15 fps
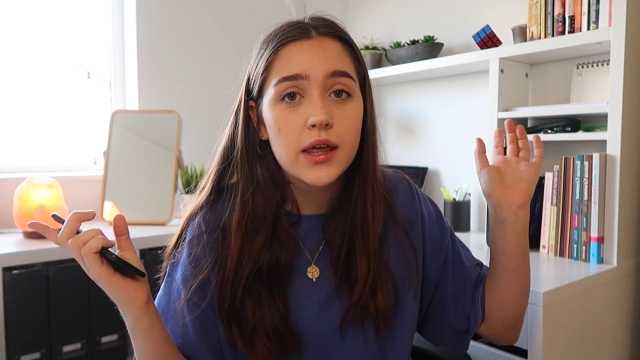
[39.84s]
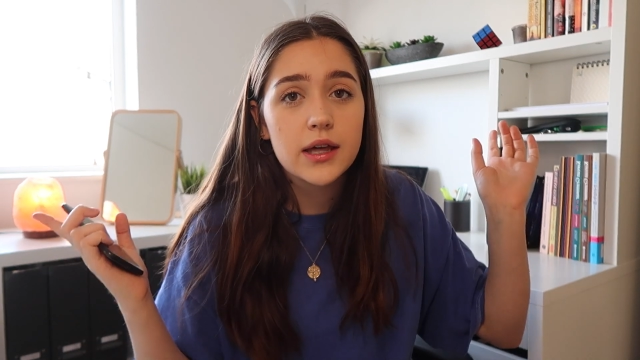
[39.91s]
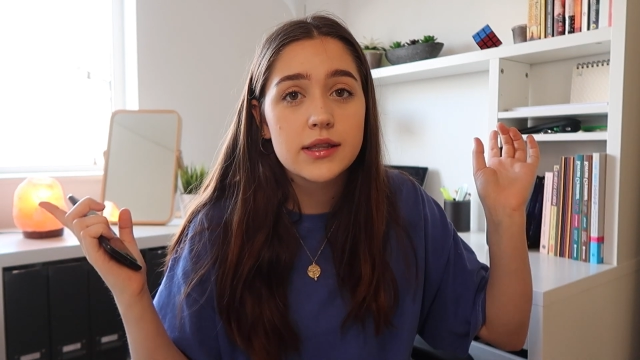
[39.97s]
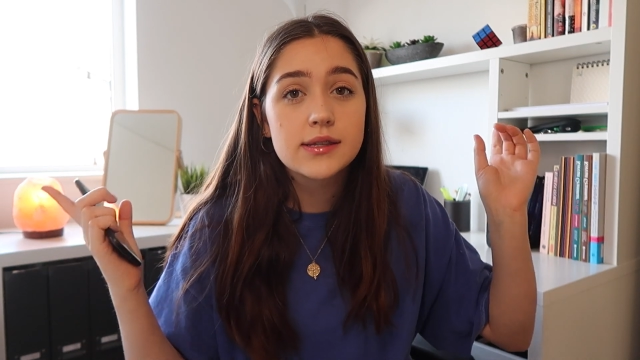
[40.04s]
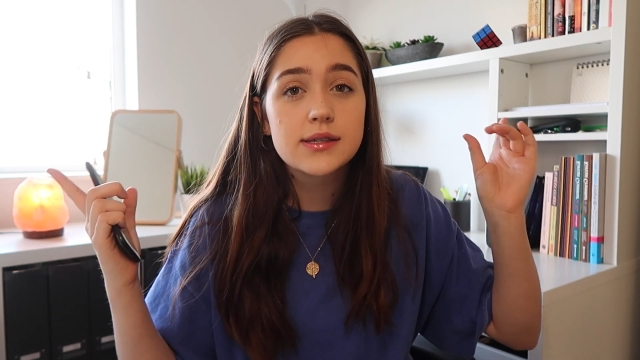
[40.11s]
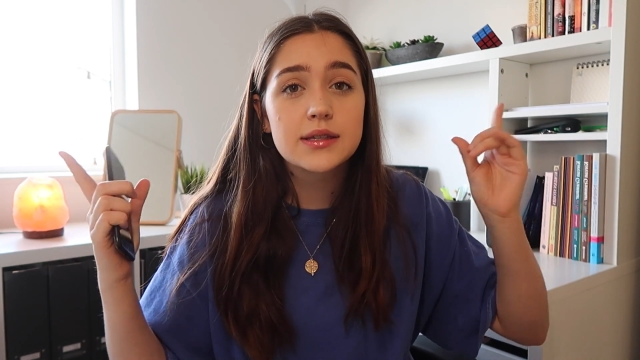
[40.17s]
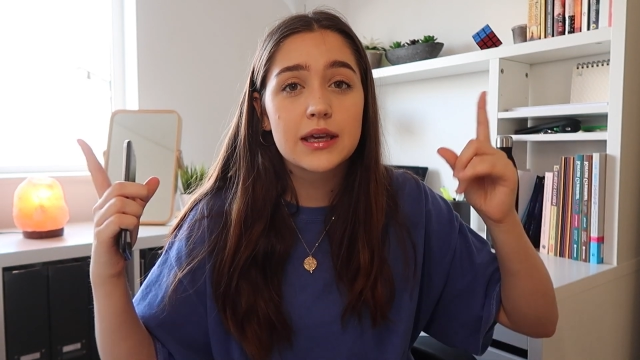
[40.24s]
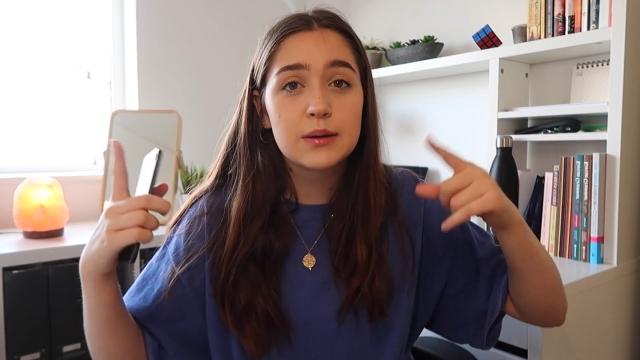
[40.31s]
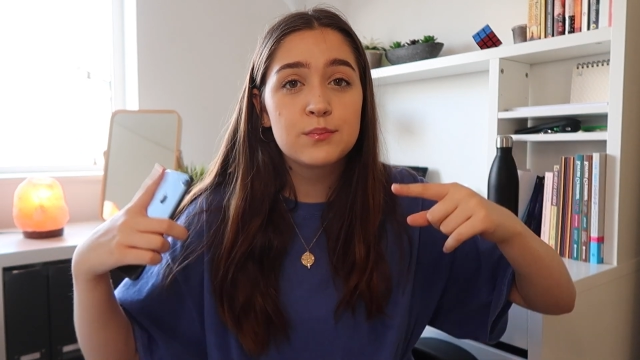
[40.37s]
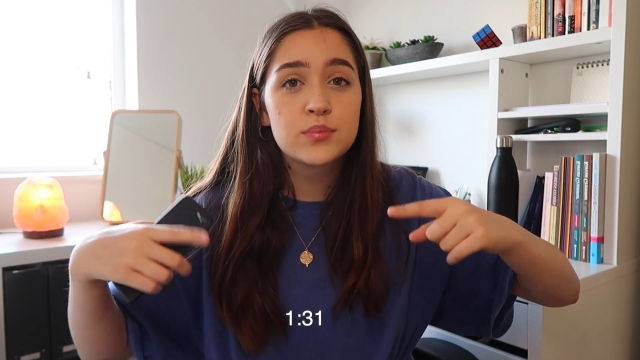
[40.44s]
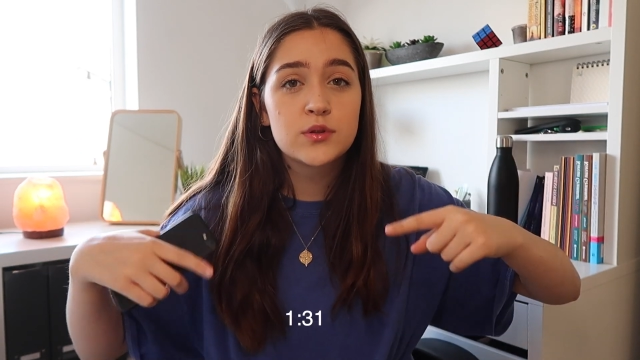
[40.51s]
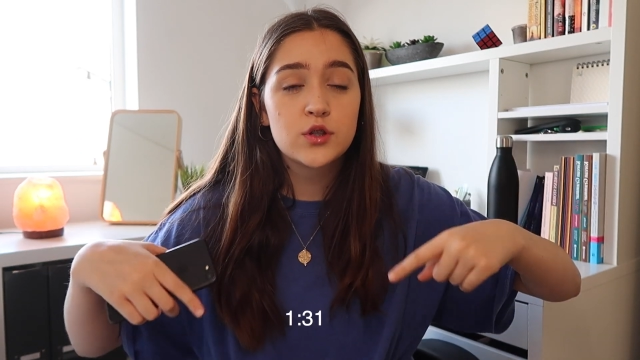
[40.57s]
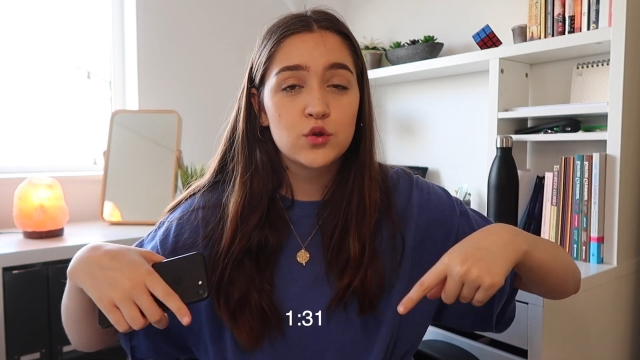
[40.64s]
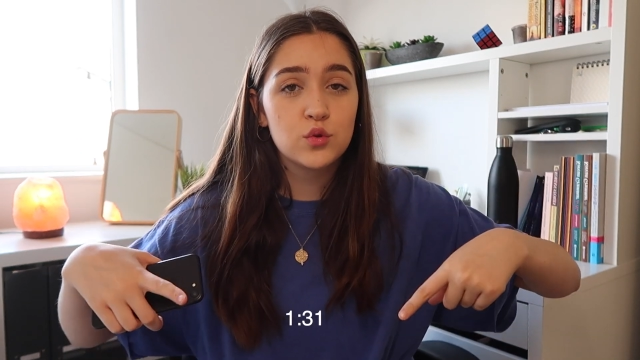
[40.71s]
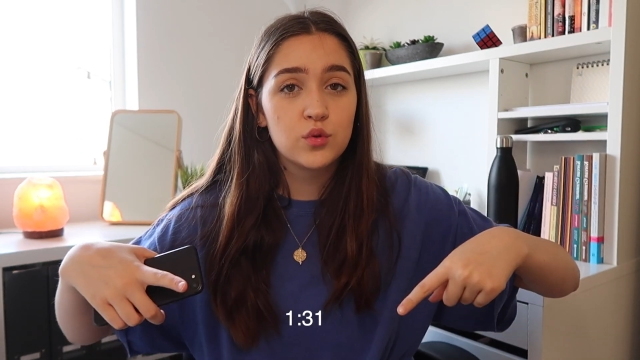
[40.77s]
then
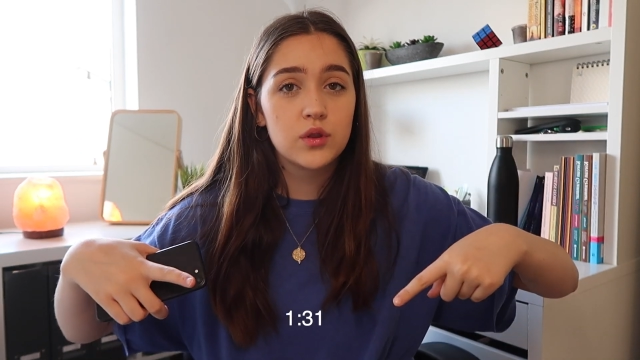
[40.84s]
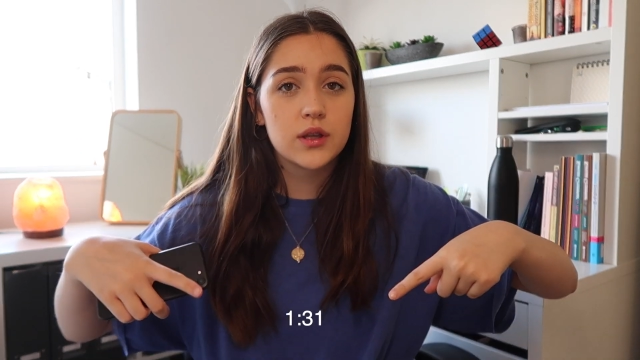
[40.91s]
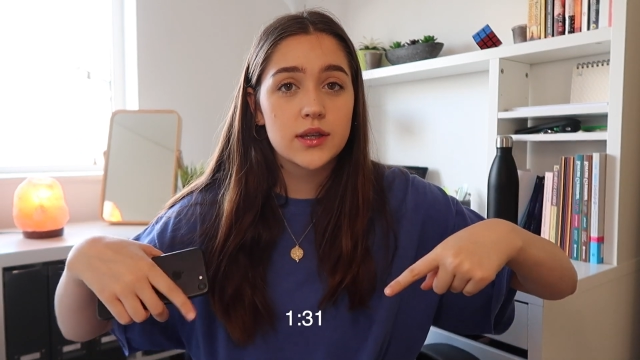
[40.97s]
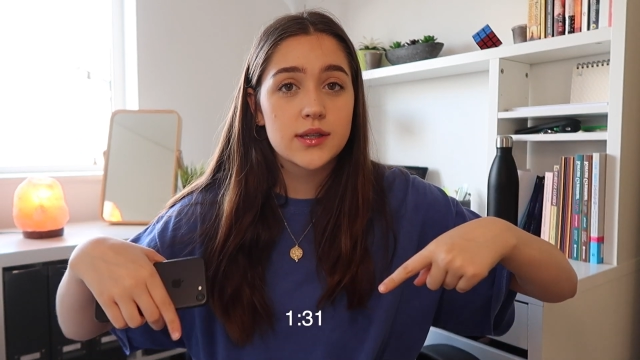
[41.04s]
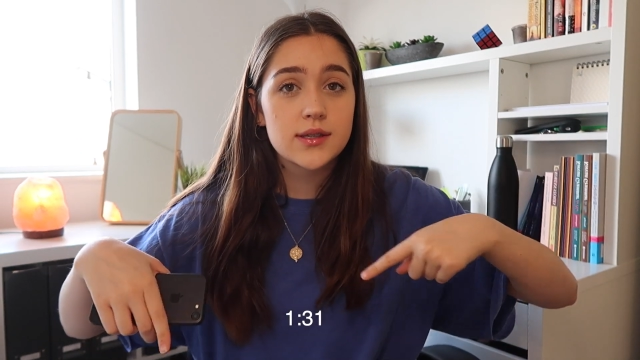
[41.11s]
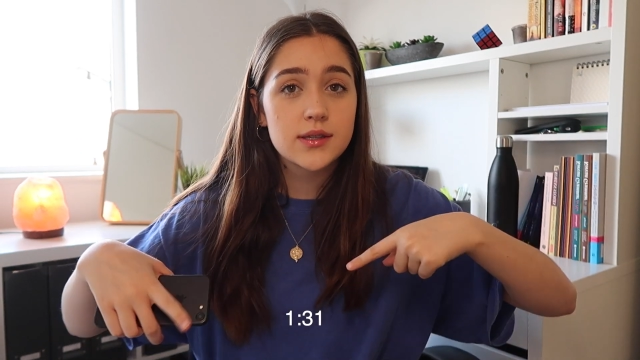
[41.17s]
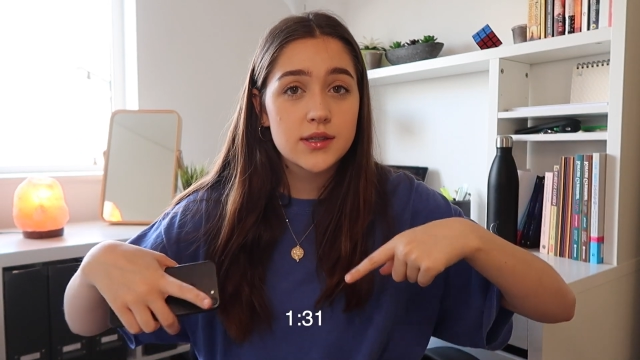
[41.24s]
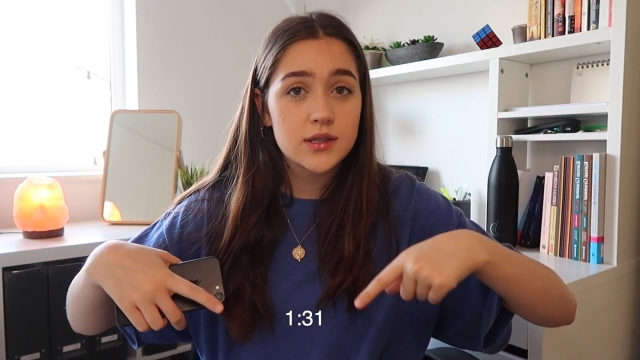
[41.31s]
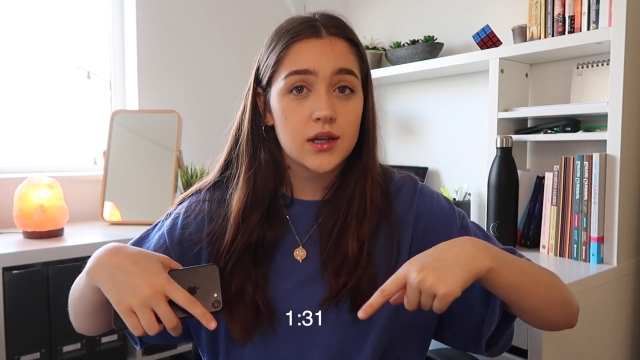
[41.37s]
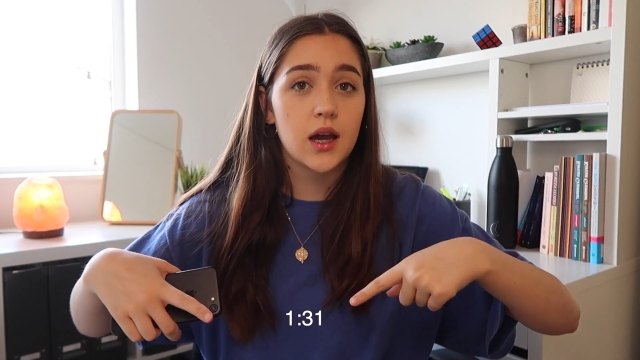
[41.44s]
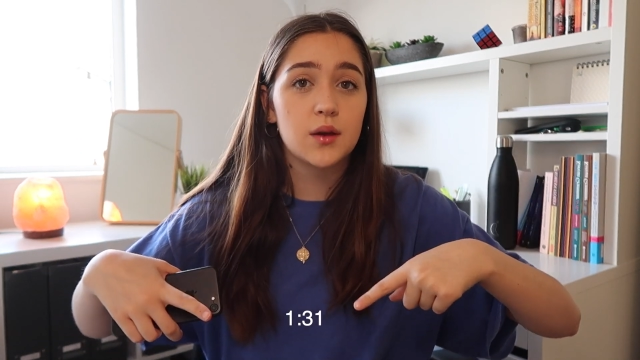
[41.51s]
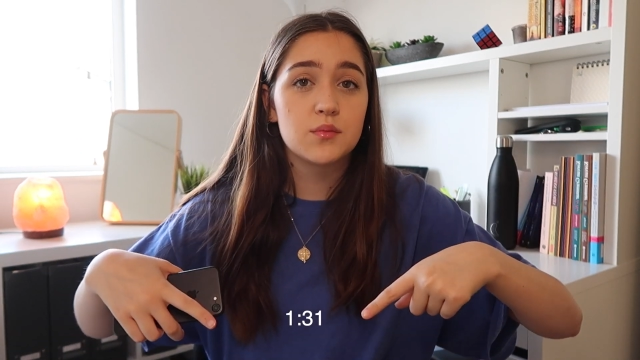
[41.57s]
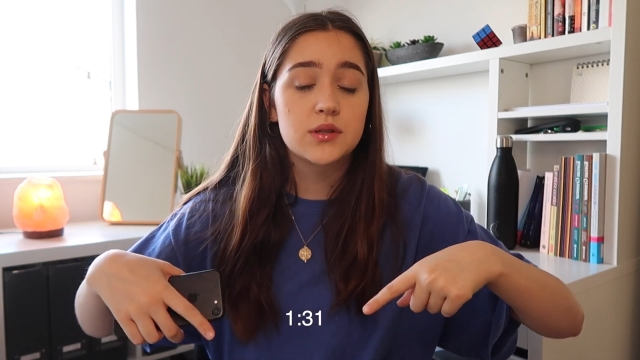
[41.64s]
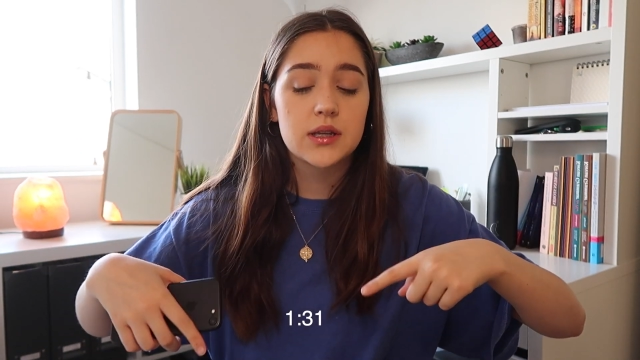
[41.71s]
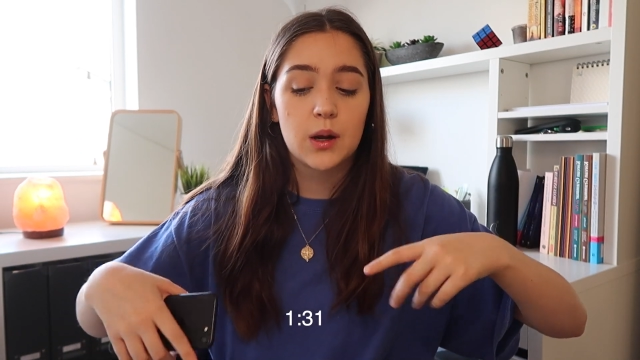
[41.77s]
skip to this
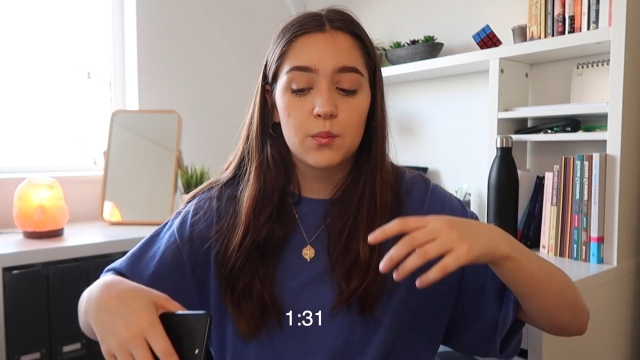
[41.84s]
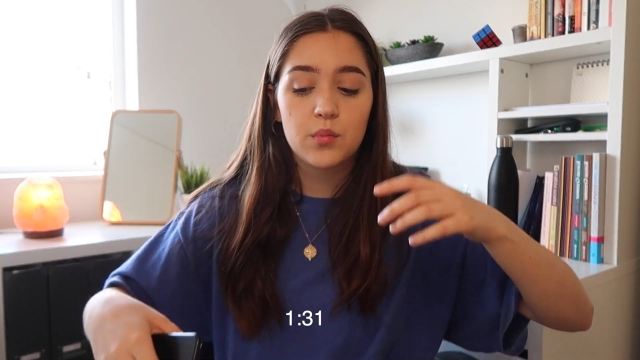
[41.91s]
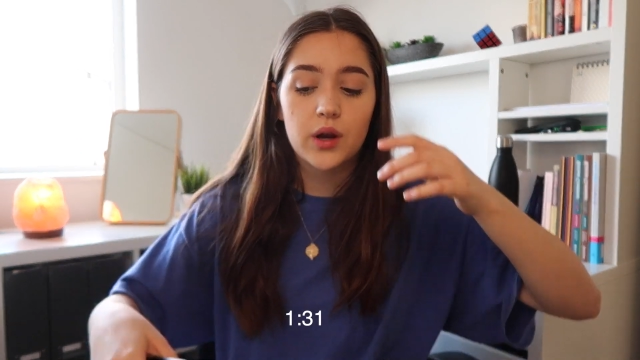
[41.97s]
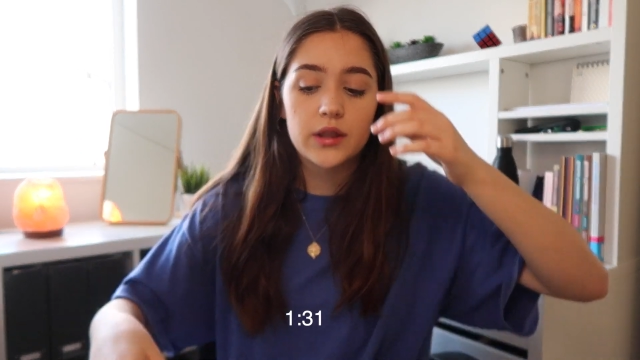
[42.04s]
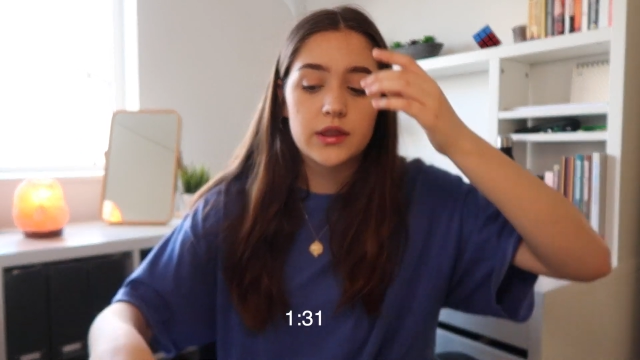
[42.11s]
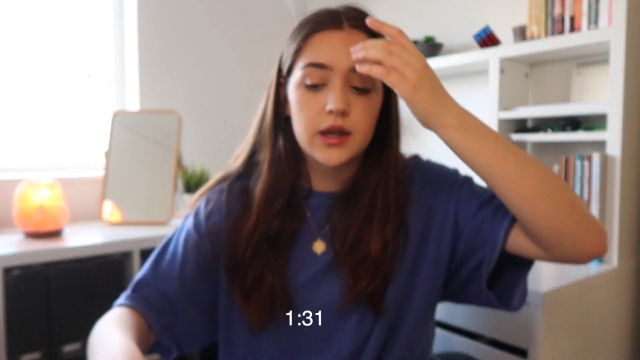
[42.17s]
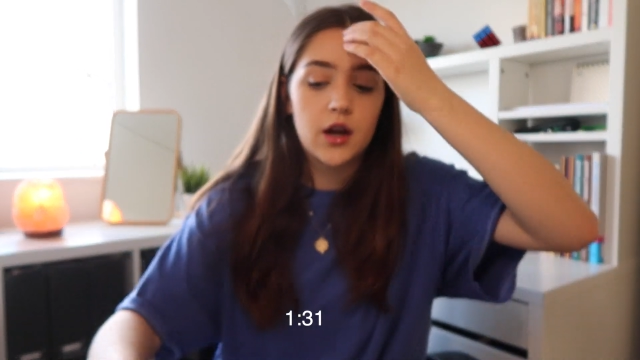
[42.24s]
timestamp right